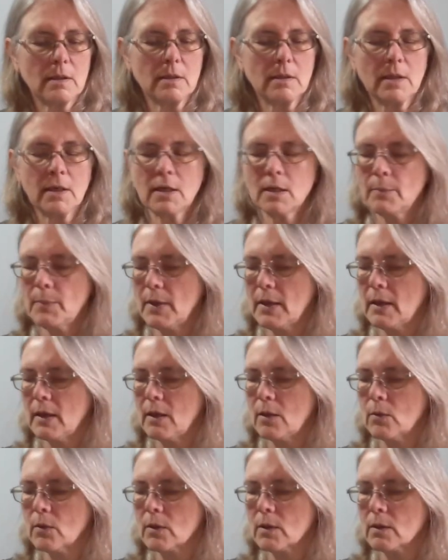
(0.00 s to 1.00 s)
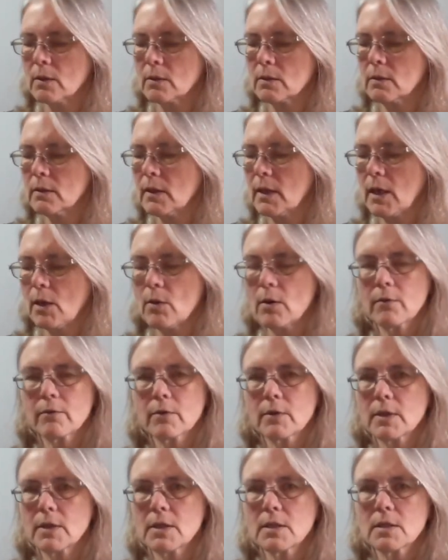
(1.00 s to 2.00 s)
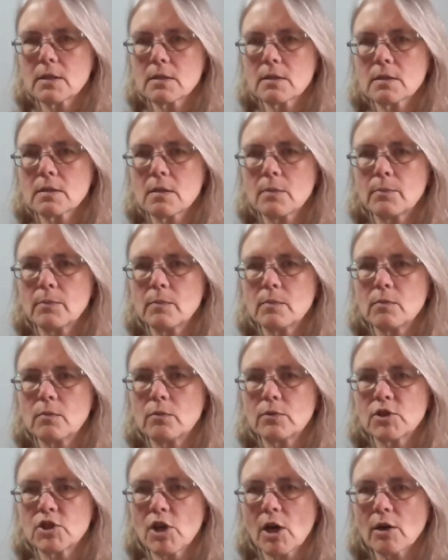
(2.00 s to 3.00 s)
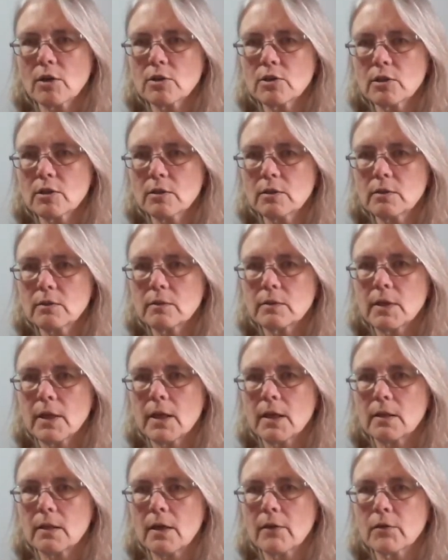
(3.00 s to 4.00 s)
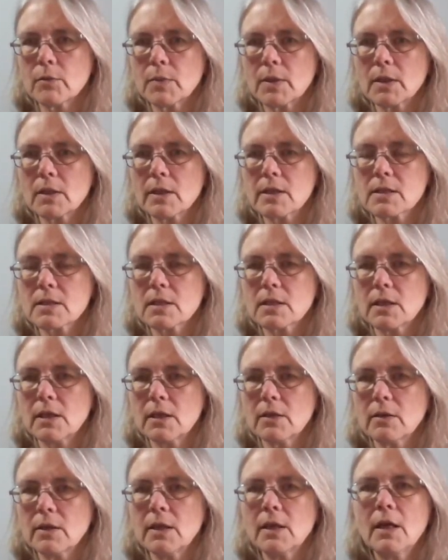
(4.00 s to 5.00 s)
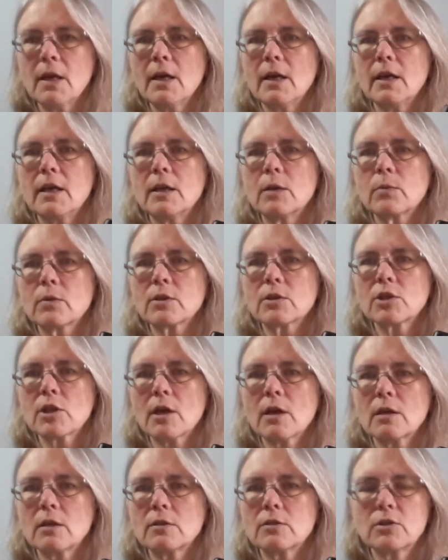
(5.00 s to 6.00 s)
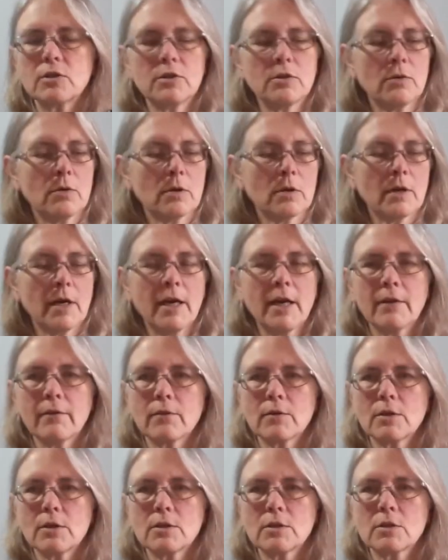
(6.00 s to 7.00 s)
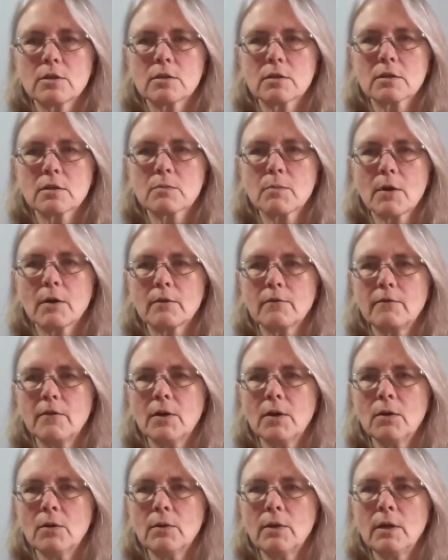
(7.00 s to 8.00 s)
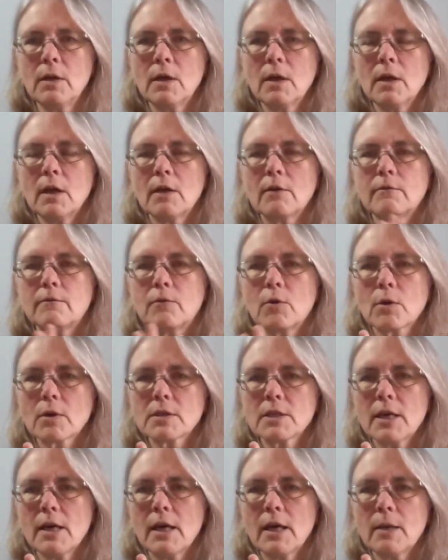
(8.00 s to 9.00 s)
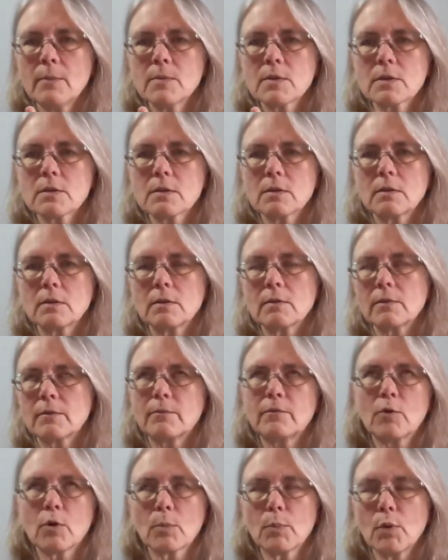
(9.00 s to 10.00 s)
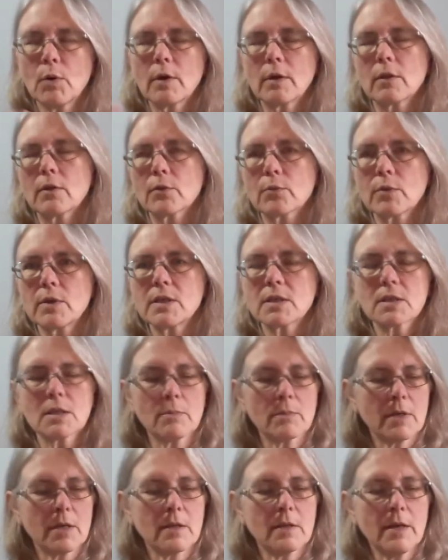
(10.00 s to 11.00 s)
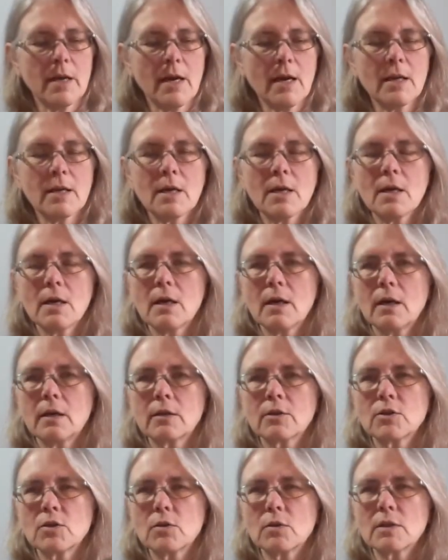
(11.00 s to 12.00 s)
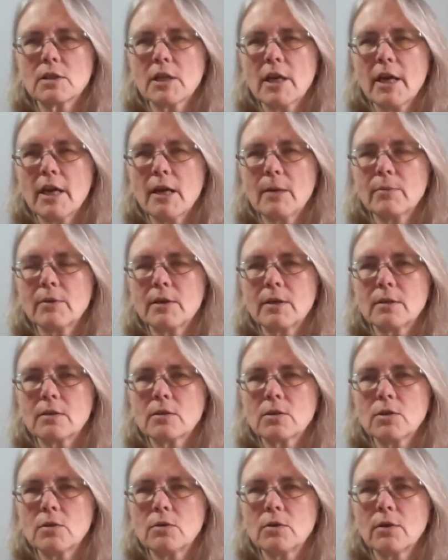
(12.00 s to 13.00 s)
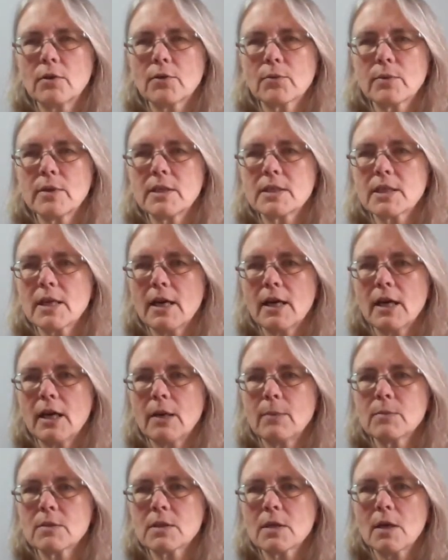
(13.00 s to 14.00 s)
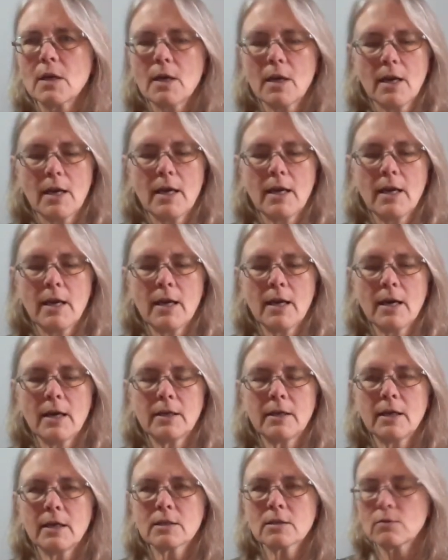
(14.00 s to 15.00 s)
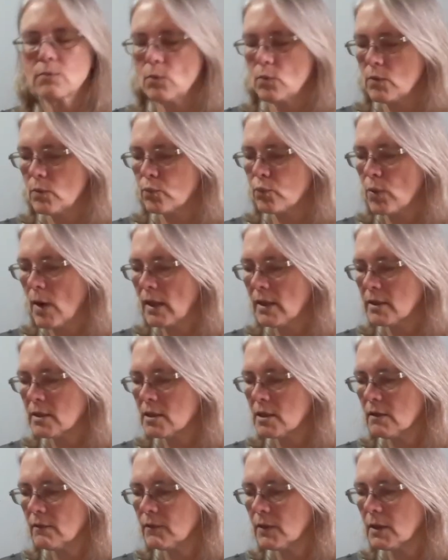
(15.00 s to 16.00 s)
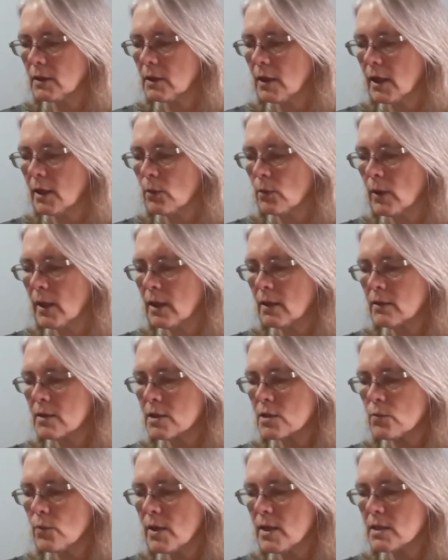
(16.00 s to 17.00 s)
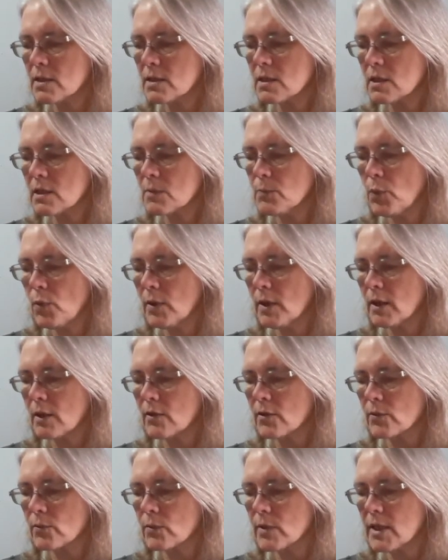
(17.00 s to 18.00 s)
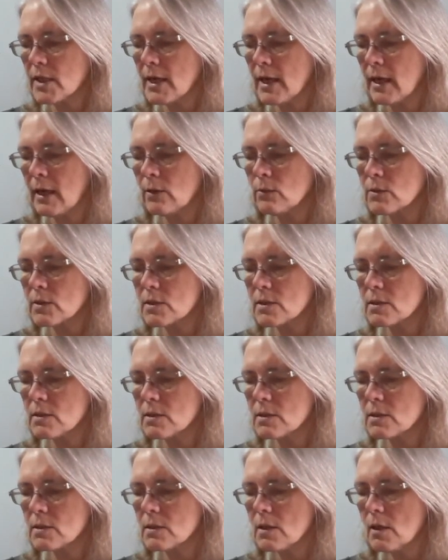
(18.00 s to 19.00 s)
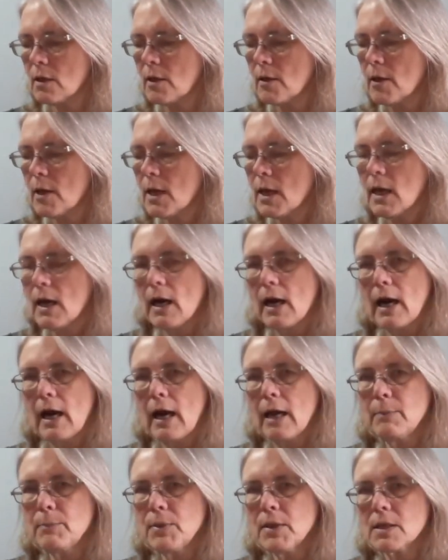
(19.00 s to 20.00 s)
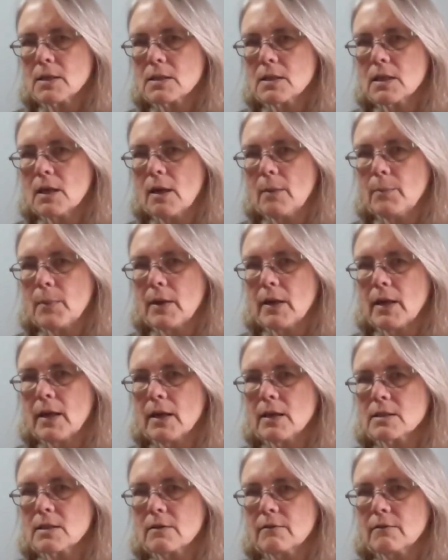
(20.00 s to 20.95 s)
amp hour, however it is, the charger that everybody likes to carry. It will charge your average smartphone 4 times, 4.3, something like that. It'll do a tablet 2 to 3 times, and it's relatively lightweight. This weighs 6.3 ounces. I picked it up as a